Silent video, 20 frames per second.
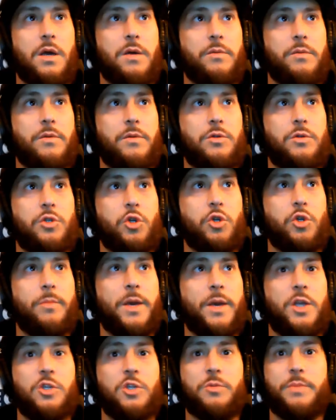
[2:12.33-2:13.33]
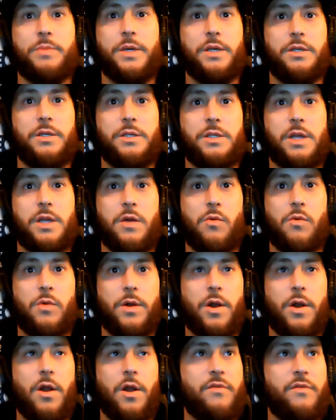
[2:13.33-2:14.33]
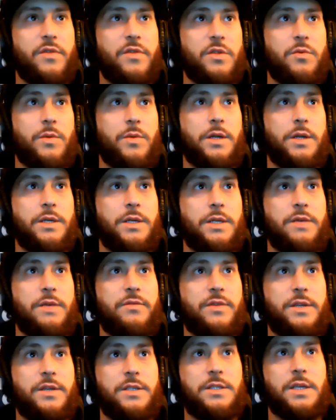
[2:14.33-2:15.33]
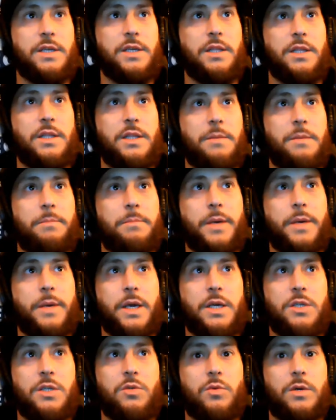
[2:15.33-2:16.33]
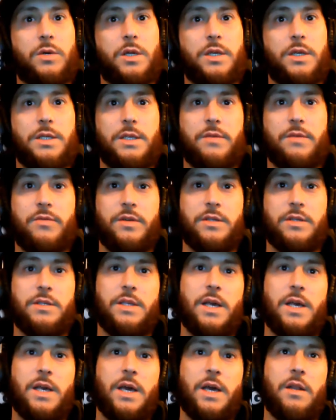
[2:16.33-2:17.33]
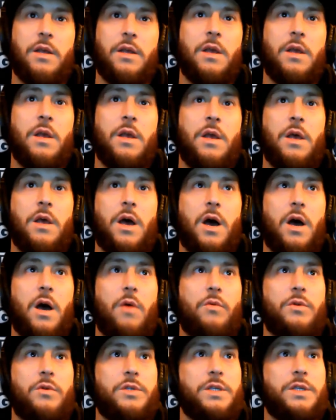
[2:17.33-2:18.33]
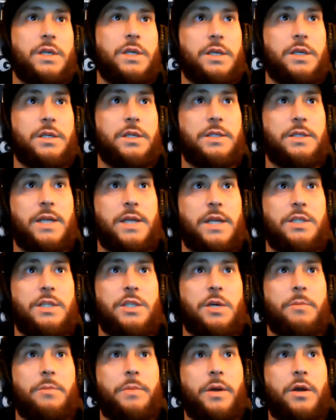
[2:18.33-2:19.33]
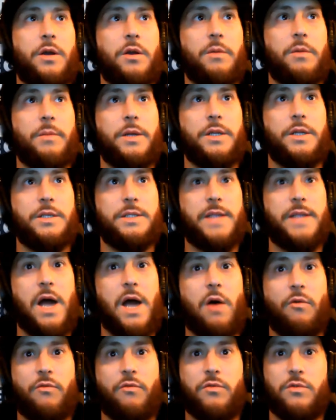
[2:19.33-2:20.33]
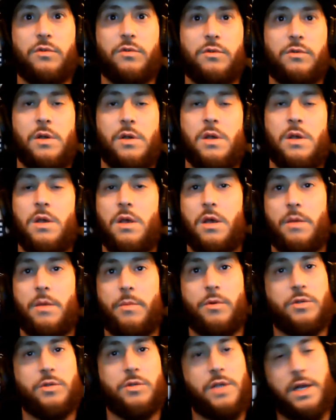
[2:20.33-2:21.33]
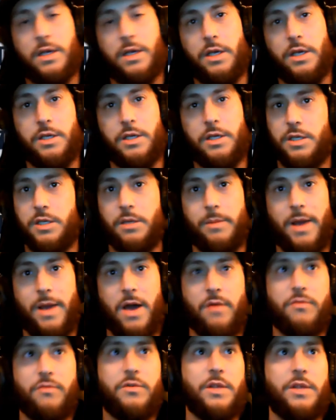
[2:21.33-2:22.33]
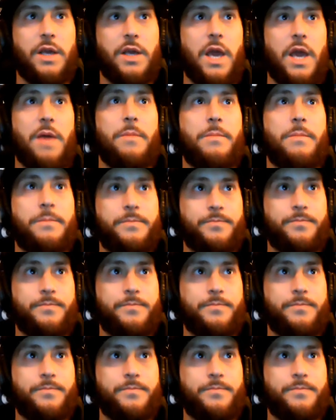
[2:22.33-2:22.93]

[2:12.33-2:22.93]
So two major pieces there, one on offense, one on defense. And then the biggest one on defense that we'll see is Denzel Perryman is doubtful. Most likely he's going to be out for the game.